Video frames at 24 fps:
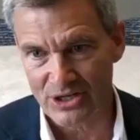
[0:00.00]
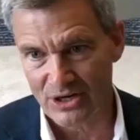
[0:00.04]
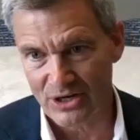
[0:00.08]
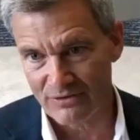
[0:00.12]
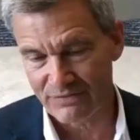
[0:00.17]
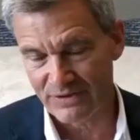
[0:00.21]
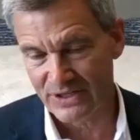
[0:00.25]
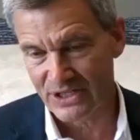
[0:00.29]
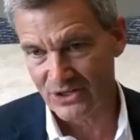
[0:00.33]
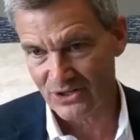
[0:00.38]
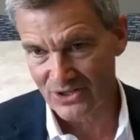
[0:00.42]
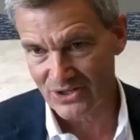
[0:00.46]

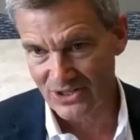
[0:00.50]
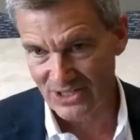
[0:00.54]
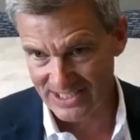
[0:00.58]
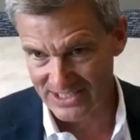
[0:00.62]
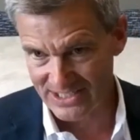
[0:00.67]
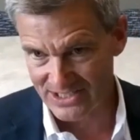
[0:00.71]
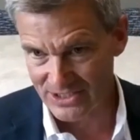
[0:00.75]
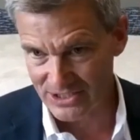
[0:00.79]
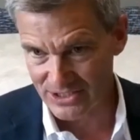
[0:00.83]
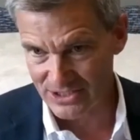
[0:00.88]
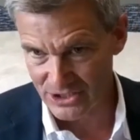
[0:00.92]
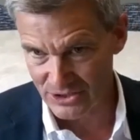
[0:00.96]
yourself in your
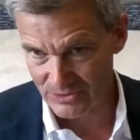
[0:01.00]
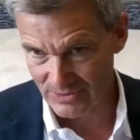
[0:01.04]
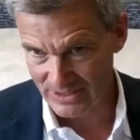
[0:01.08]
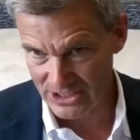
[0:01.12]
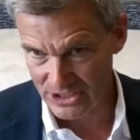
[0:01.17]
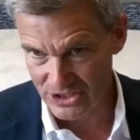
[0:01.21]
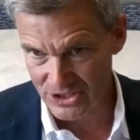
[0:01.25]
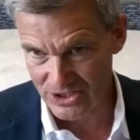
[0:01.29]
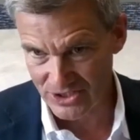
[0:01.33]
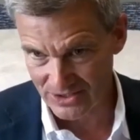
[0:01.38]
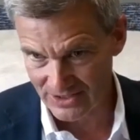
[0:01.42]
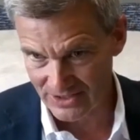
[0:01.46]
client
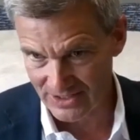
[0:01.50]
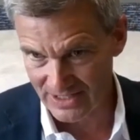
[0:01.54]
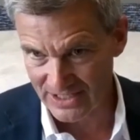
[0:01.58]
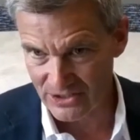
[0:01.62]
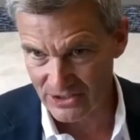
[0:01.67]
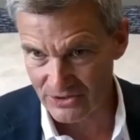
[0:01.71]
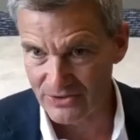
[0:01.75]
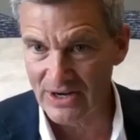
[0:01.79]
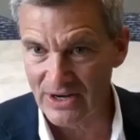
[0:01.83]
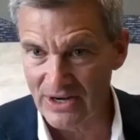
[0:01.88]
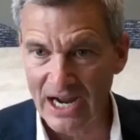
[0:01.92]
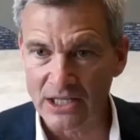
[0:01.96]
situation
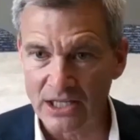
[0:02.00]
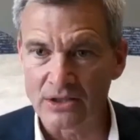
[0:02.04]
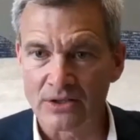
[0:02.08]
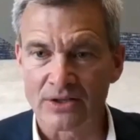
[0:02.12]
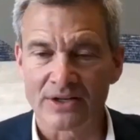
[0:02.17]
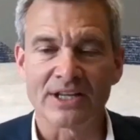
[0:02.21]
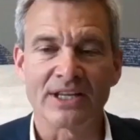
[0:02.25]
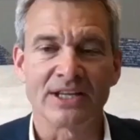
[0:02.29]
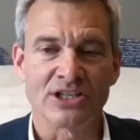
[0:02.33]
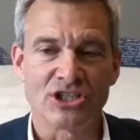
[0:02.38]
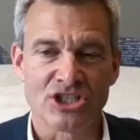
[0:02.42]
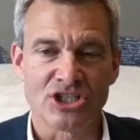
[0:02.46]
and you're not
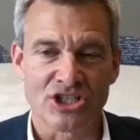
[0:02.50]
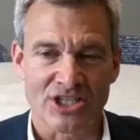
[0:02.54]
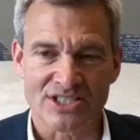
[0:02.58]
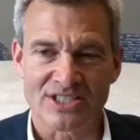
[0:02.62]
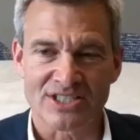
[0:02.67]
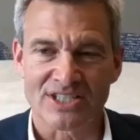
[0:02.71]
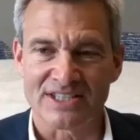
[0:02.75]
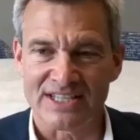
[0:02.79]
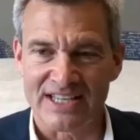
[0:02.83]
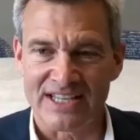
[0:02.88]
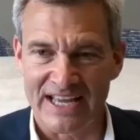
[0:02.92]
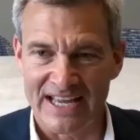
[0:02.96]
looking
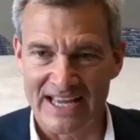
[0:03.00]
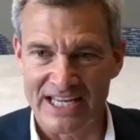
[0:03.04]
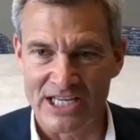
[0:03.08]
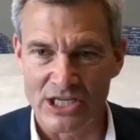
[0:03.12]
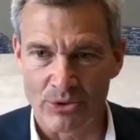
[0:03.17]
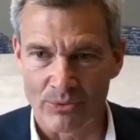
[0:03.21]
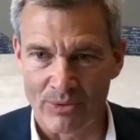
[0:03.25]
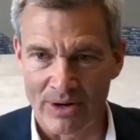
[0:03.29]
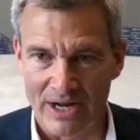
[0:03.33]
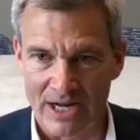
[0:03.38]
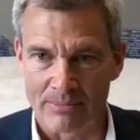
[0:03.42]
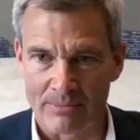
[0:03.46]
just at the
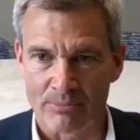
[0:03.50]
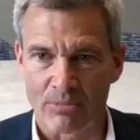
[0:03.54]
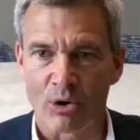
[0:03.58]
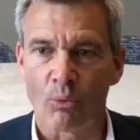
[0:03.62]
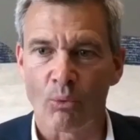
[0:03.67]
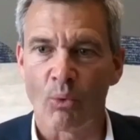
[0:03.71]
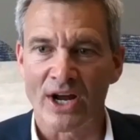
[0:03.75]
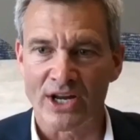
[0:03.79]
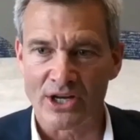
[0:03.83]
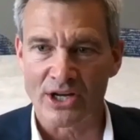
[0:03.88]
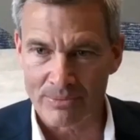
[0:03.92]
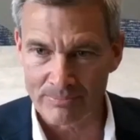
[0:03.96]
AUM
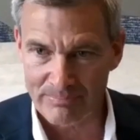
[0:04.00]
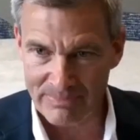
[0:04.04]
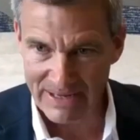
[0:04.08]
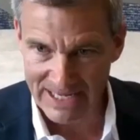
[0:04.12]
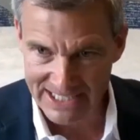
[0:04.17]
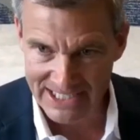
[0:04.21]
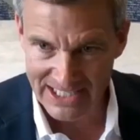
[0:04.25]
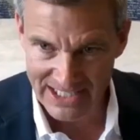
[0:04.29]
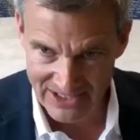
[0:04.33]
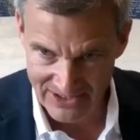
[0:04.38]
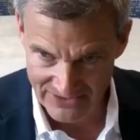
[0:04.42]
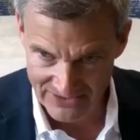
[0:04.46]
or what
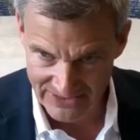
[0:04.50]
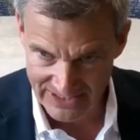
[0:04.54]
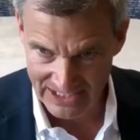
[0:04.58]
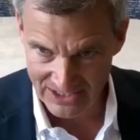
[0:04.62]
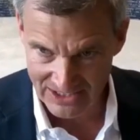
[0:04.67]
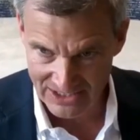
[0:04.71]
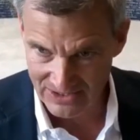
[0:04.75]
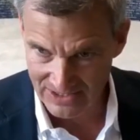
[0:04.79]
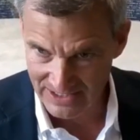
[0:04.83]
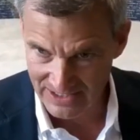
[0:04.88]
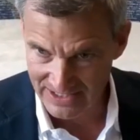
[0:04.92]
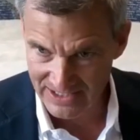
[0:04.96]
you're making on
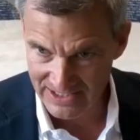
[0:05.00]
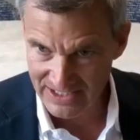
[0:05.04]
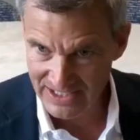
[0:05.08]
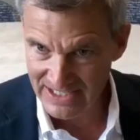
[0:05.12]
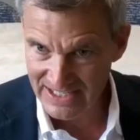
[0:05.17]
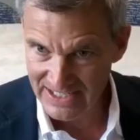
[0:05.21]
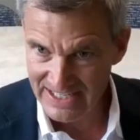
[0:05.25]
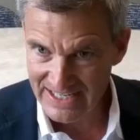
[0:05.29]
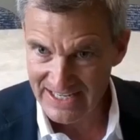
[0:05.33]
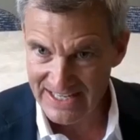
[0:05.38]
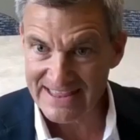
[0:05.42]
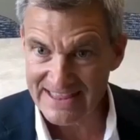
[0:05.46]
that client,
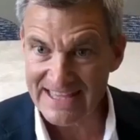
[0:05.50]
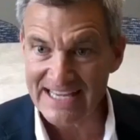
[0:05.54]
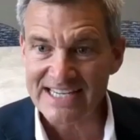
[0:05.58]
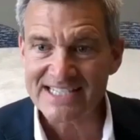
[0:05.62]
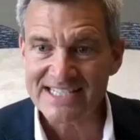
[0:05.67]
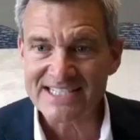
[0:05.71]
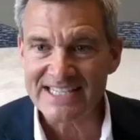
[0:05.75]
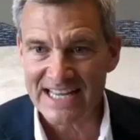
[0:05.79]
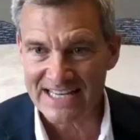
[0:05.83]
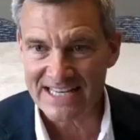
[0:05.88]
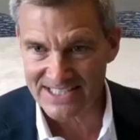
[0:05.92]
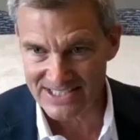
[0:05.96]

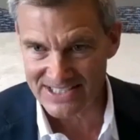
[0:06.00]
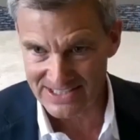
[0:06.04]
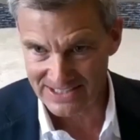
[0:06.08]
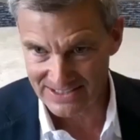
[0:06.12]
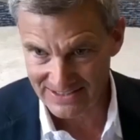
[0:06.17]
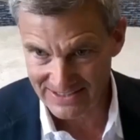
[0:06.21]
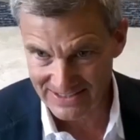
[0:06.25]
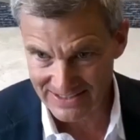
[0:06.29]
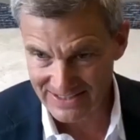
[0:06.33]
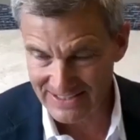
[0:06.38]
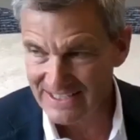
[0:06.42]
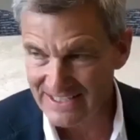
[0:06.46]
they sense
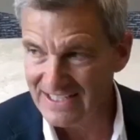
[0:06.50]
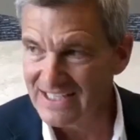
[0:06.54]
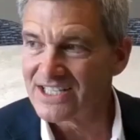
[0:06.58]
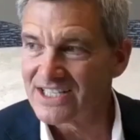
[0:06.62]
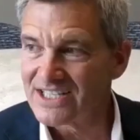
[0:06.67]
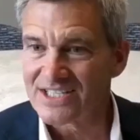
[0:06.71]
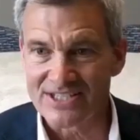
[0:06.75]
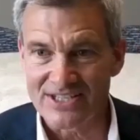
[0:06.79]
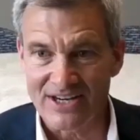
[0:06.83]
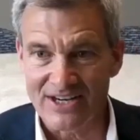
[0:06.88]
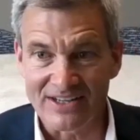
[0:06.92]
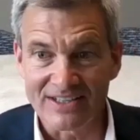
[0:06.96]
it.
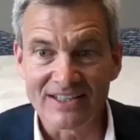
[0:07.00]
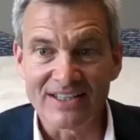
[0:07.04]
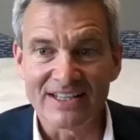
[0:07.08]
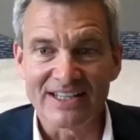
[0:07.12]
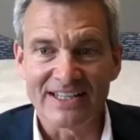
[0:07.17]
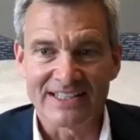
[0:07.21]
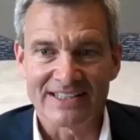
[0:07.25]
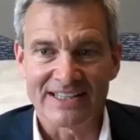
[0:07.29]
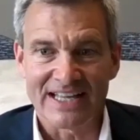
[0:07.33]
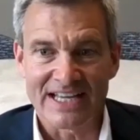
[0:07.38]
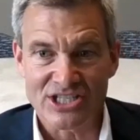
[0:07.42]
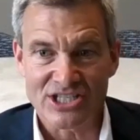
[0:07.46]
Yeah.
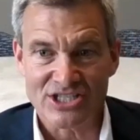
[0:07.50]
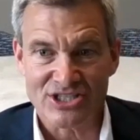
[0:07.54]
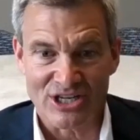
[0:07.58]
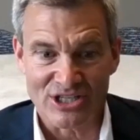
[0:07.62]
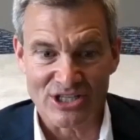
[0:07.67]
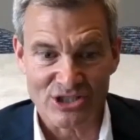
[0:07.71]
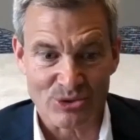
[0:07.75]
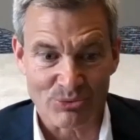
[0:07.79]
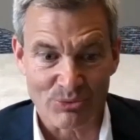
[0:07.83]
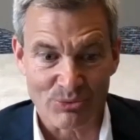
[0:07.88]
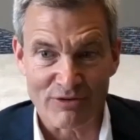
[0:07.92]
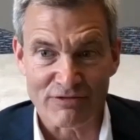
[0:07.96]
Suddenly they
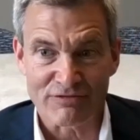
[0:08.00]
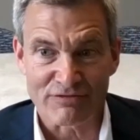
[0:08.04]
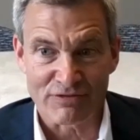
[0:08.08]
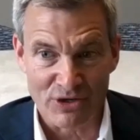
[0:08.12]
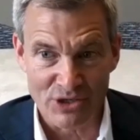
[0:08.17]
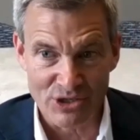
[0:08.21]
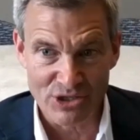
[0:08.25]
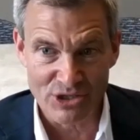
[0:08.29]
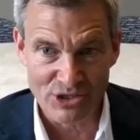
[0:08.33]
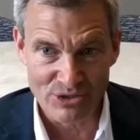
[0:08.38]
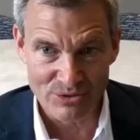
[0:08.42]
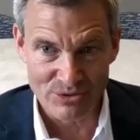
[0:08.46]
start to
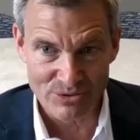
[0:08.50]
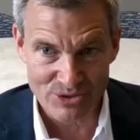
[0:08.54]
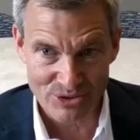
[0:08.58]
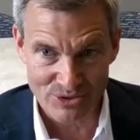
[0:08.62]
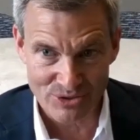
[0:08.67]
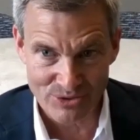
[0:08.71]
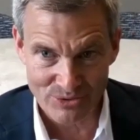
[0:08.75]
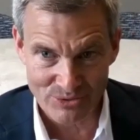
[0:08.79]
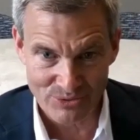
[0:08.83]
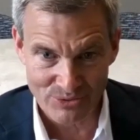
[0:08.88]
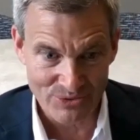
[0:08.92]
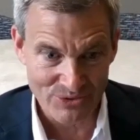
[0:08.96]
refer you
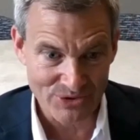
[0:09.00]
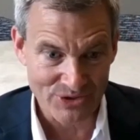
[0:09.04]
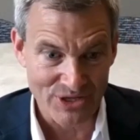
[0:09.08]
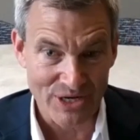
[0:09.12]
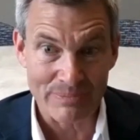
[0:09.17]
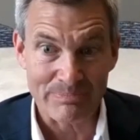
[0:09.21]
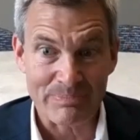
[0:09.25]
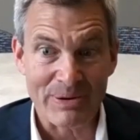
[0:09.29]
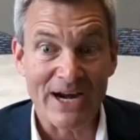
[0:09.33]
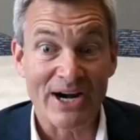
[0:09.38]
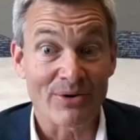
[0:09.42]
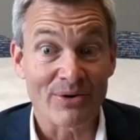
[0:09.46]
to
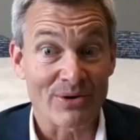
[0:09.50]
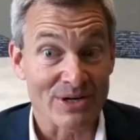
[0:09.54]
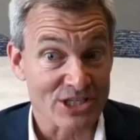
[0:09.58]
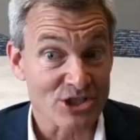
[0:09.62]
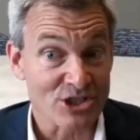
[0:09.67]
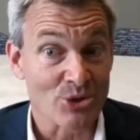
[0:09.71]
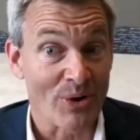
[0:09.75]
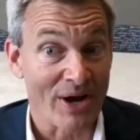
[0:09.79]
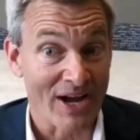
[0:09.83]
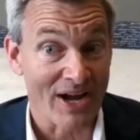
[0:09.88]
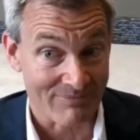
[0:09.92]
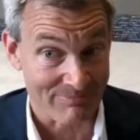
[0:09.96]
their
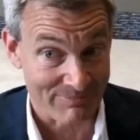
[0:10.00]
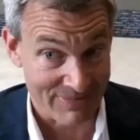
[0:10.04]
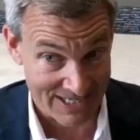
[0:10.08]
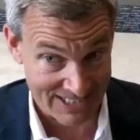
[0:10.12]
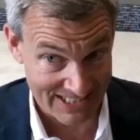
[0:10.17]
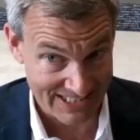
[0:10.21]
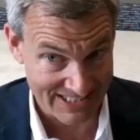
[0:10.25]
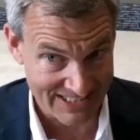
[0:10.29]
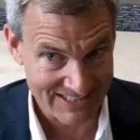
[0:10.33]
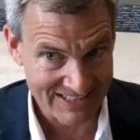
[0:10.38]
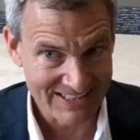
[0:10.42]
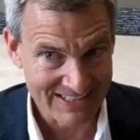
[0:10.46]
parents who have
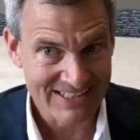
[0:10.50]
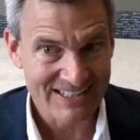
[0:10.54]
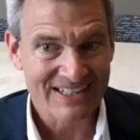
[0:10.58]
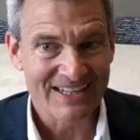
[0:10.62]
money,